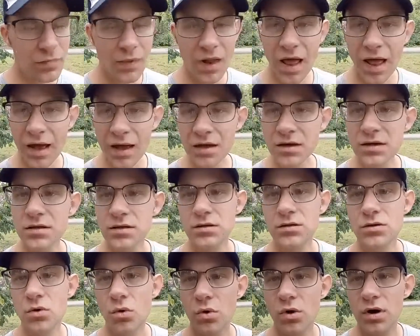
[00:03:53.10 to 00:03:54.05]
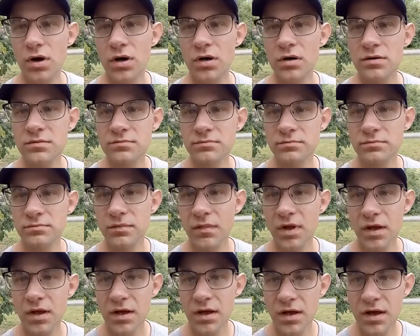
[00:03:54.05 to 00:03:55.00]
add your
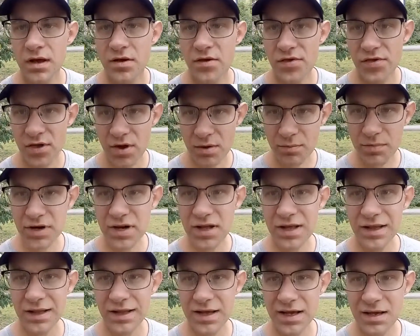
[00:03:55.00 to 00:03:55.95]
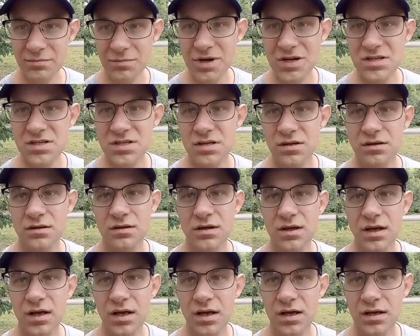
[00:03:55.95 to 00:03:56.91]
thumbnail image
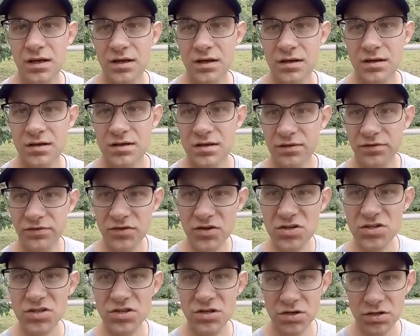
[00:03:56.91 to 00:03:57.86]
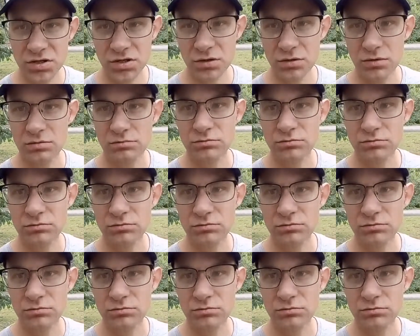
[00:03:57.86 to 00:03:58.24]
the first you do,